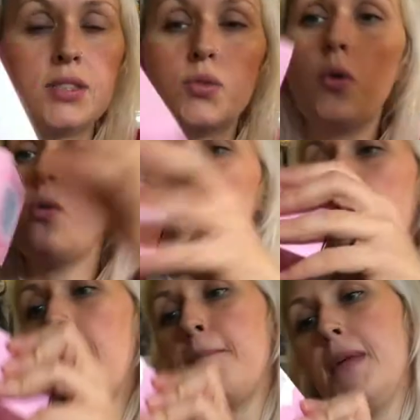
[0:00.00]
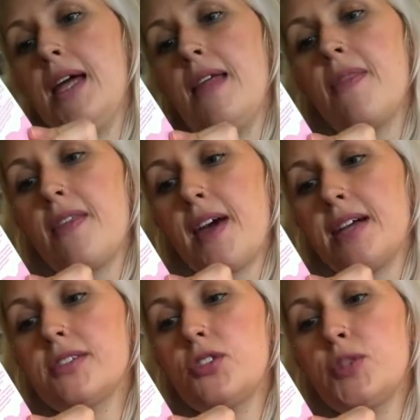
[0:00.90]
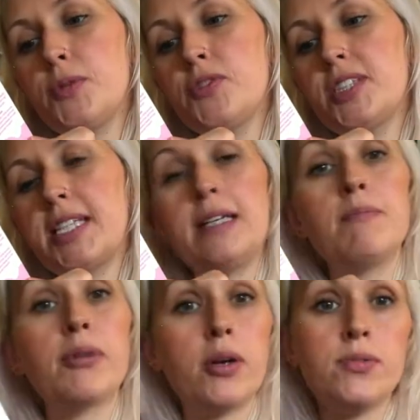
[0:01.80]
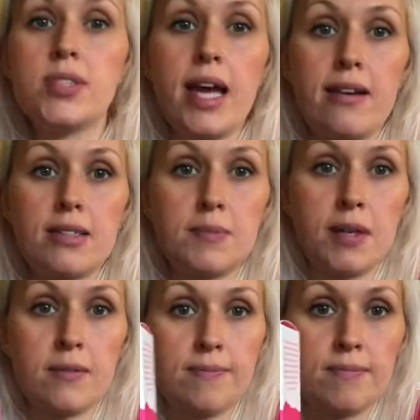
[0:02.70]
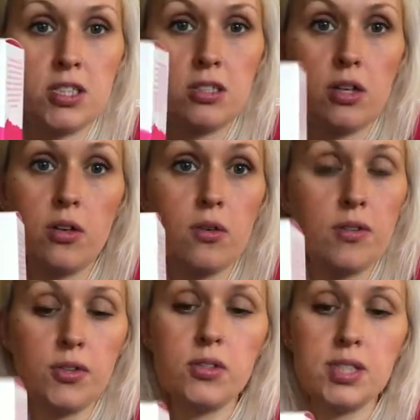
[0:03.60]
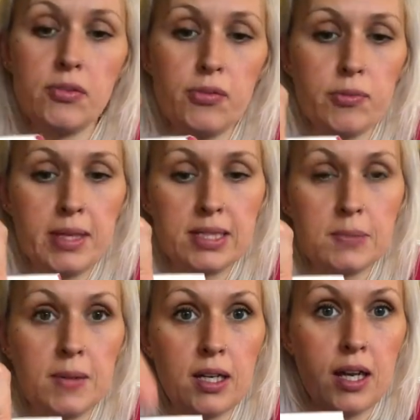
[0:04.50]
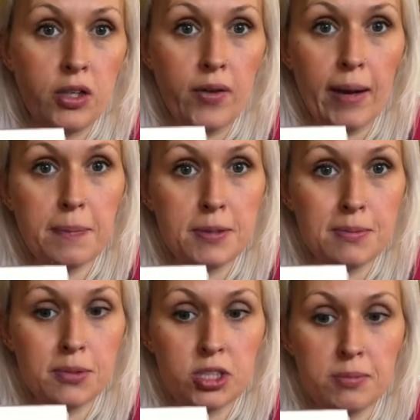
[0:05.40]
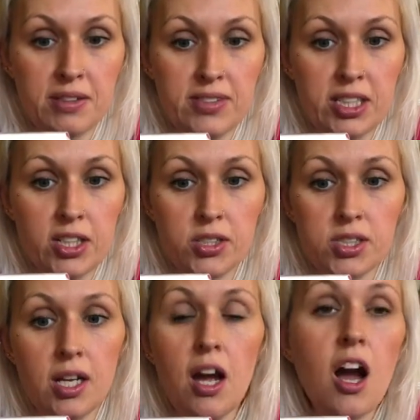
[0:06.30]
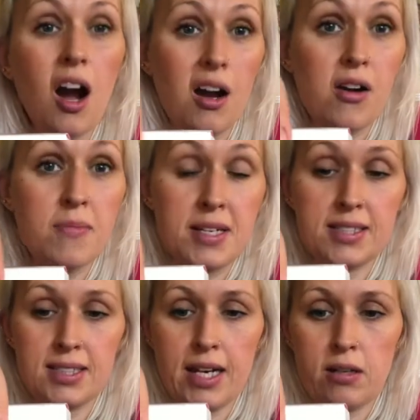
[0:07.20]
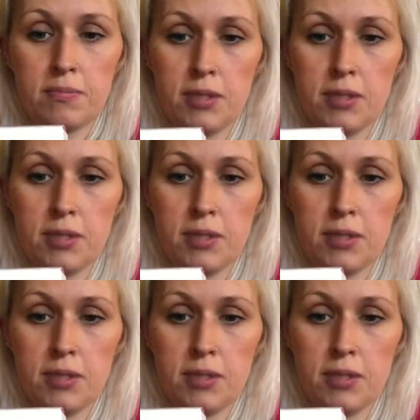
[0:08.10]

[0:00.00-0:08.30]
on all of them that they are suitable for skin prone to eczema. So if you suffer from eczema and you happen to be watching my videos, I hope these can help